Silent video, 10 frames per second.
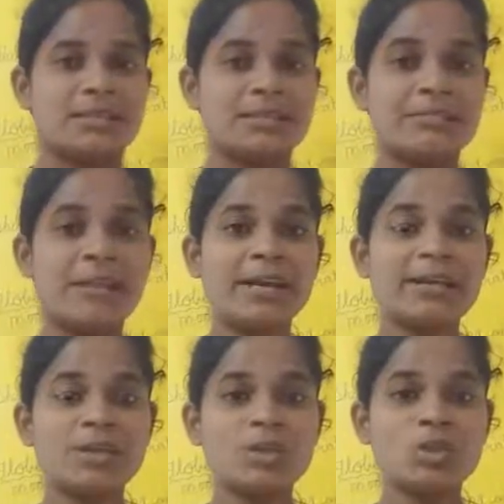
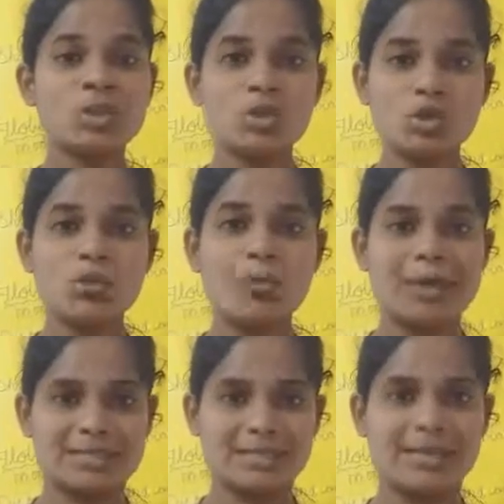divided into two
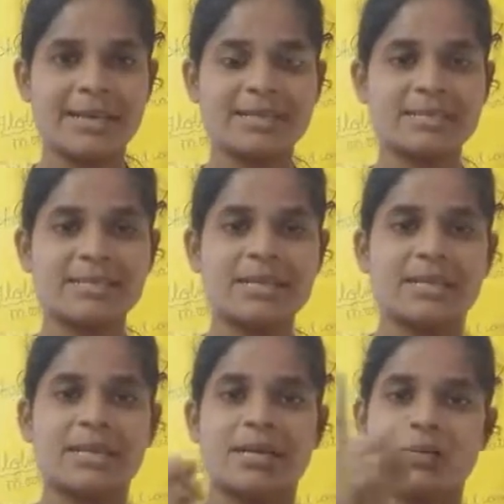parts, right?
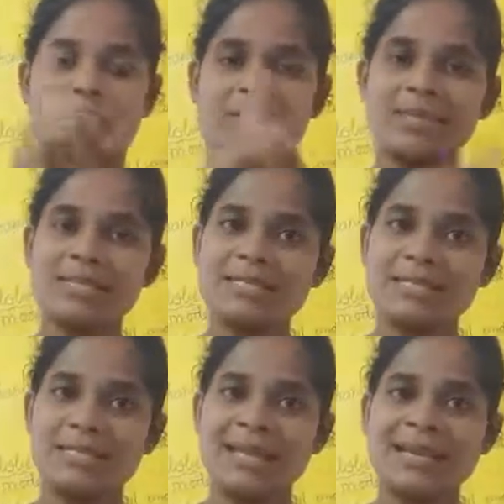One is
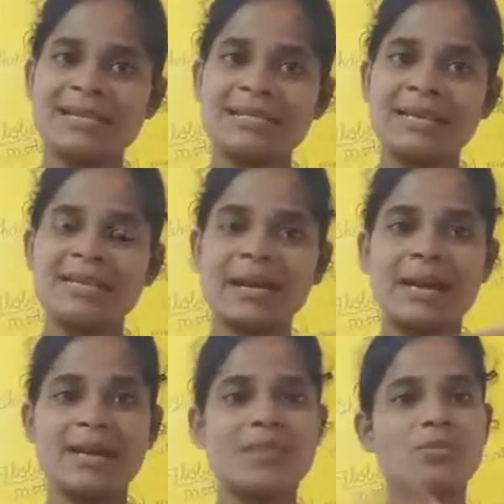land side,
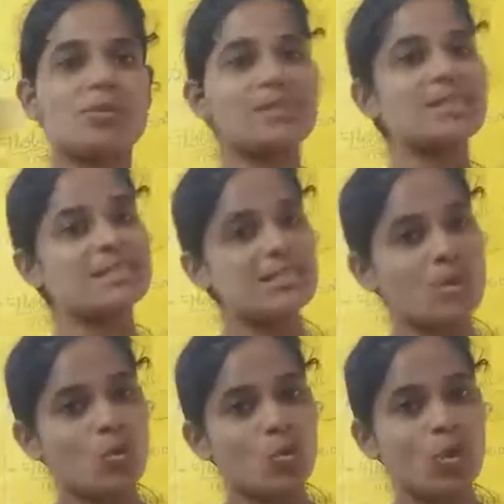another one is
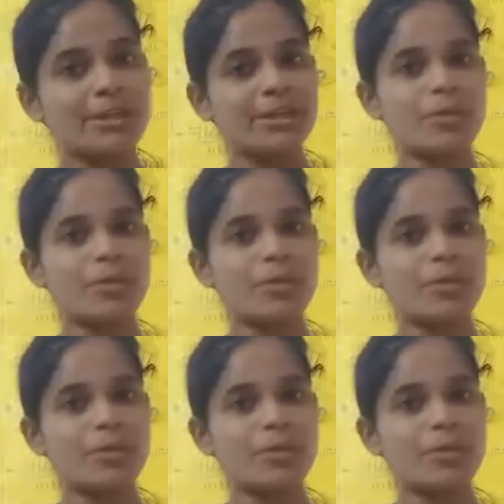water